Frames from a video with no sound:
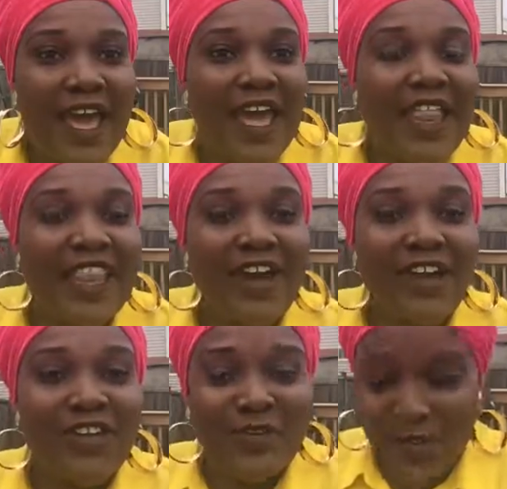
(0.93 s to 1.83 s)

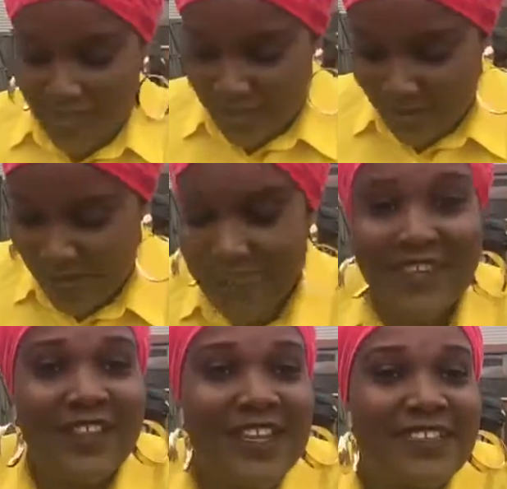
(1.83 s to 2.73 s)
Hello, welcome to
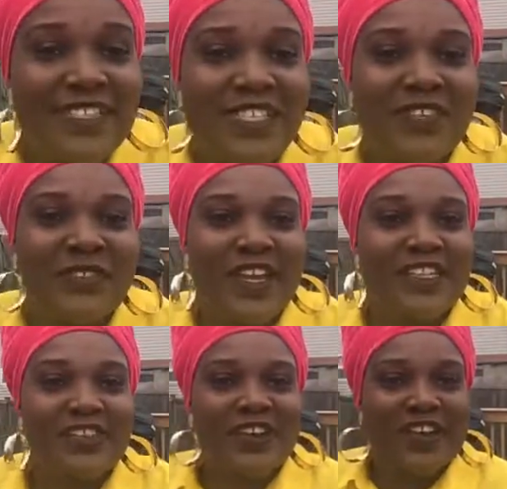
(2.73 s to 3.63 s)
another edition of
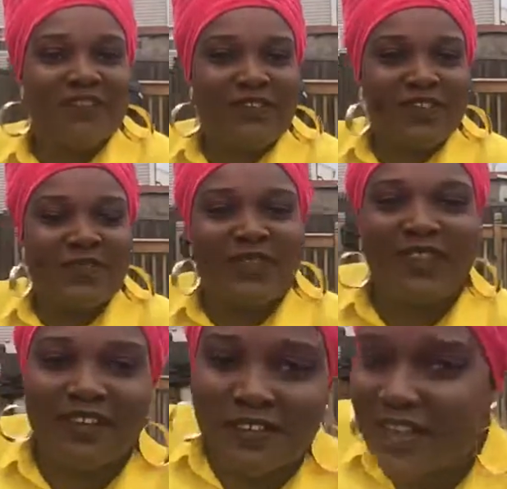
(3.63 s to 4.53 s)
Natural Hair Rocks with
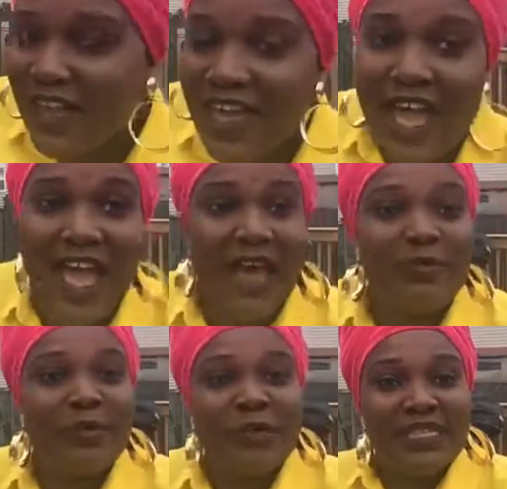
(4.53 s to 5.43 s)
Lola. Happy
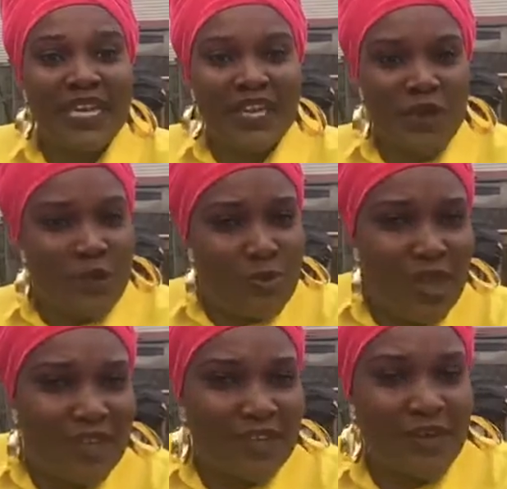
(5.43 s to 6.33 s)
Monday. Hope you
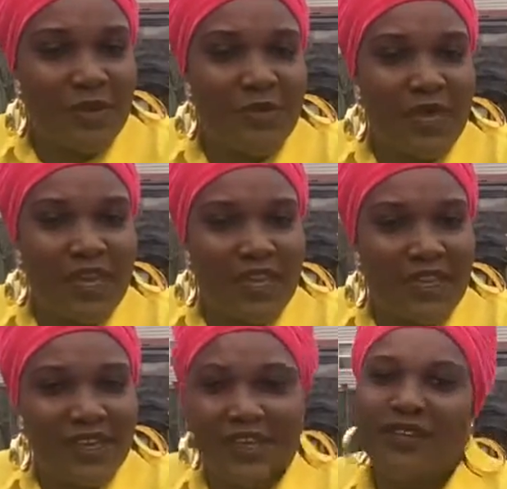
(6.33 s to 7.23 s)
had a great weekend
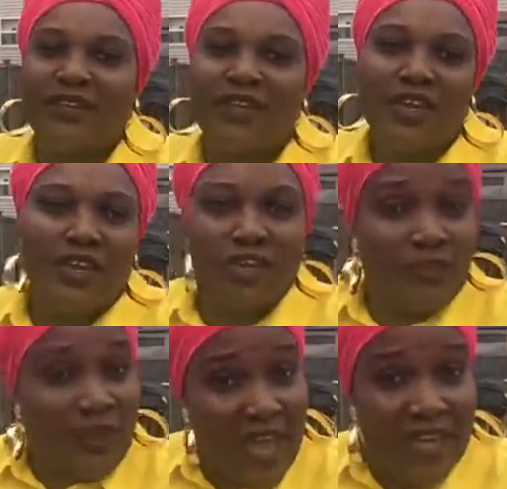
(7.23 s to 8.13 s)
and you
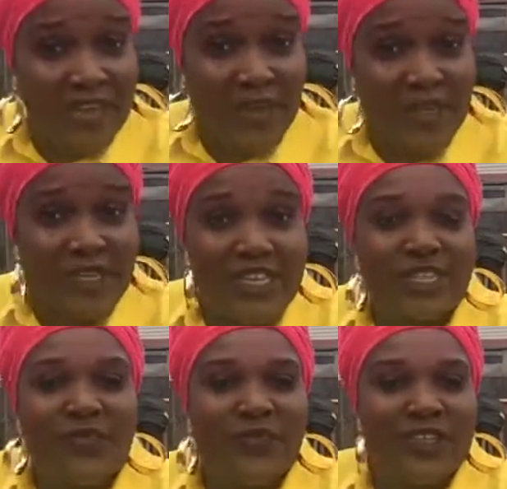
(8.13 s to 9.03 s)
have had a great day
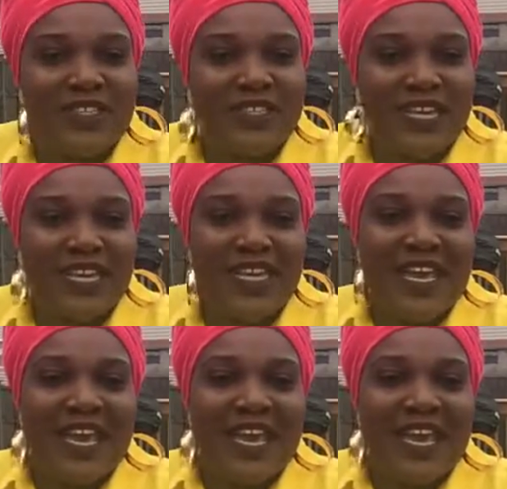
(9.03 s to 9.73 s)
so far today.